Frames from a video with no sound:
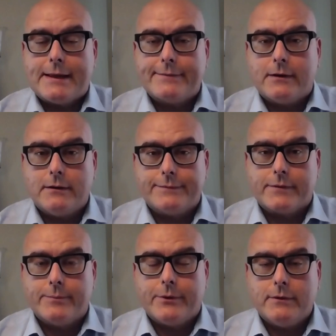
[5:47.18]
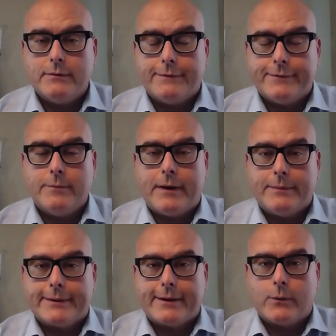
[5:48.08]
I've called for a, poll, a full
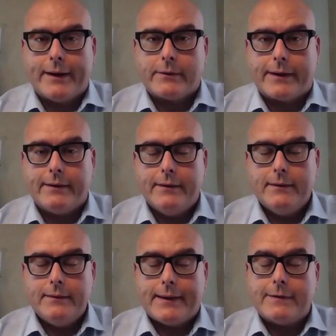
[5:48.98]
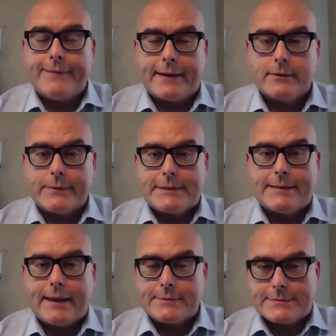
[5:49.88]
public inquiry, and in fact, the reason
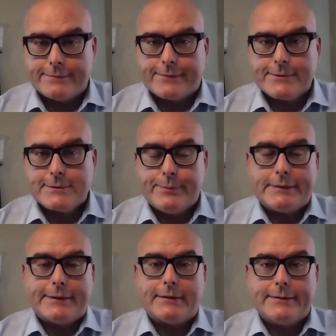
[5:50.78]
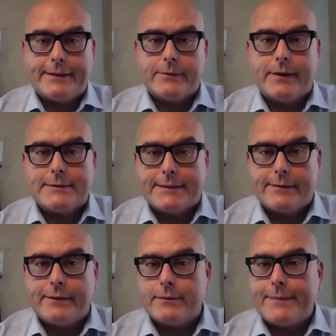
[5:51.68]
I was the first political leader in
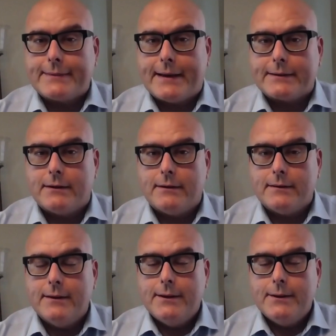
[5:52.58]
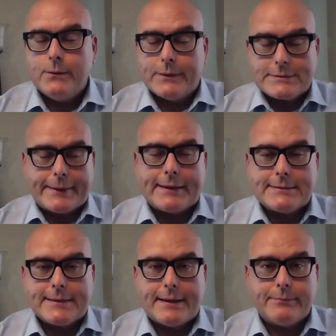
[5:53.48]
Ontario to make that call was
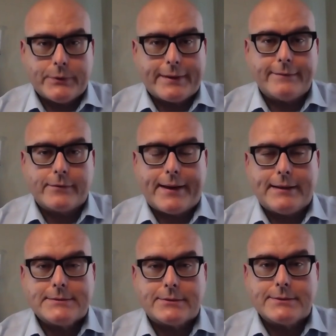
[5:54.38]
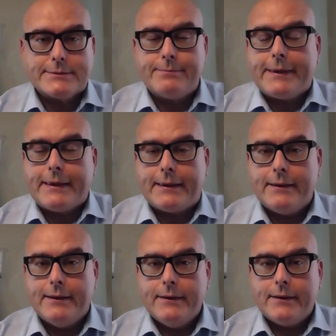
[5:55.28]
because I'm looking for answers. To
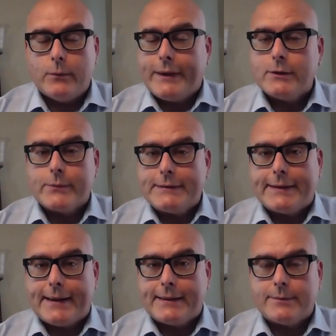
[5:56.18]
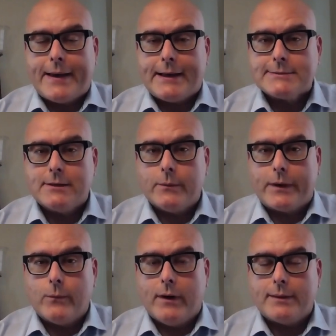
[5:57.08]
me, we can relitigate the past all
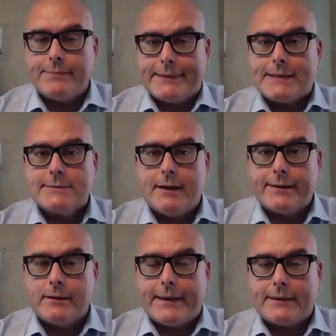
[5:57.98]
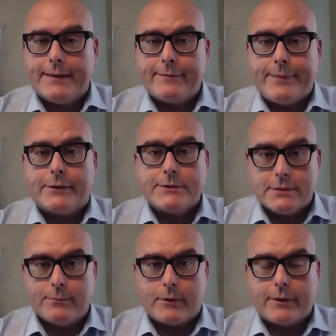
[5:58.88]
we want, but that's not going to make life better
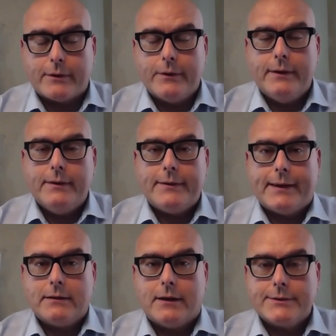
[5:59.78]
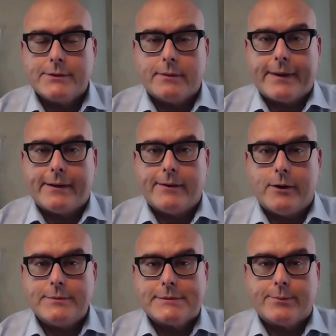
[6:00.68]
tomorrow in long-term care
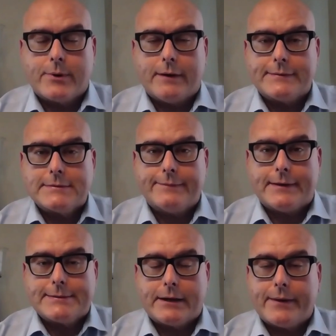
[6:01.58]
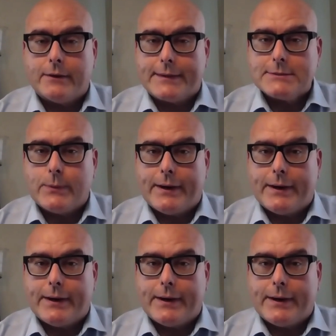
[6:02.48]
homes in the province of Ontario. That's